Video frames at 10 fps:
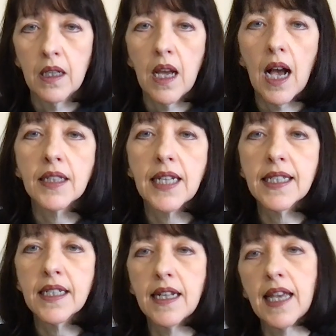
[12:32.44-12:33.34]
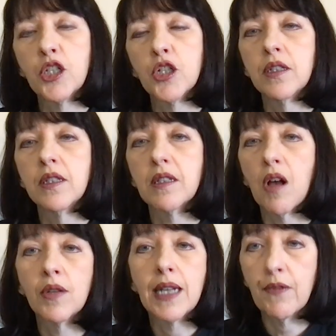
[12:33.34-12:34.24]
Our destinations
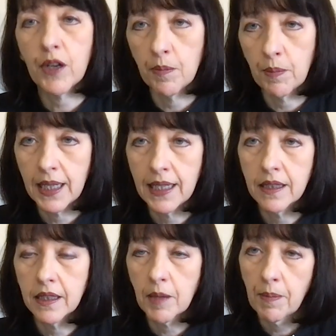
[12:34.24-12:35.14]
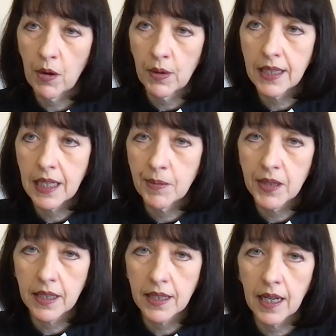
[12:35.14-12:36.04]
are never complete, the poet seems
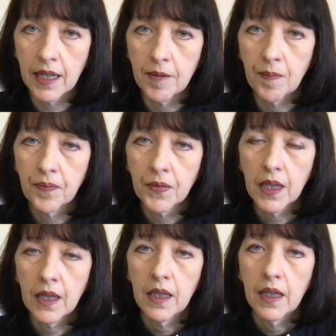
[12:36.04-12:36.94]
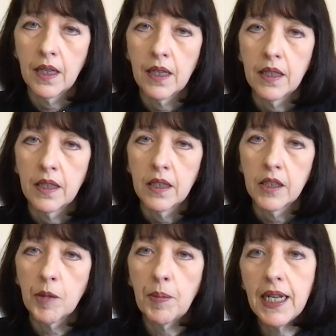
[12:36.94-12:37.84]
to say.
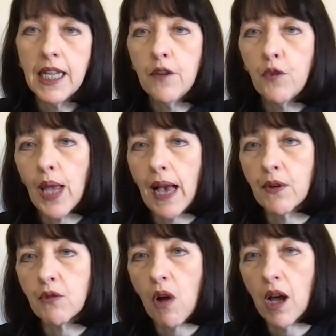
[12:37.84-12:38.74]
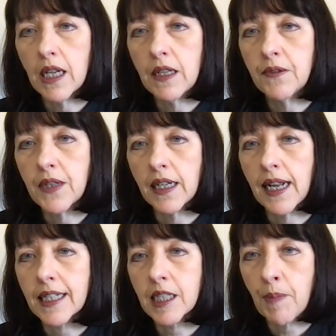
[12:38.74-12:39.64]
To believe we have arrived and
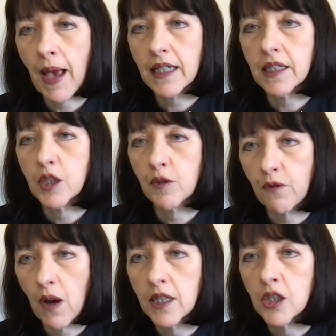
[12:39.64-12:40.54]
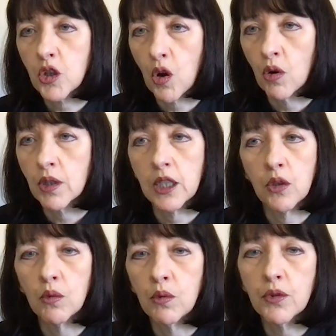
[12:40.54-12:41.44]
expect to find God in
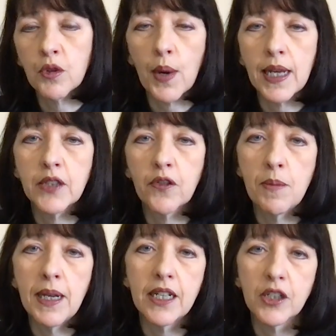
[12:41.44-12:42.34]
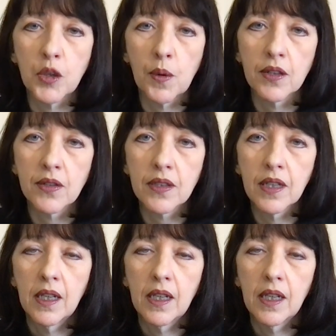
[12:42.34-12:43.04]
all the ways familiar to us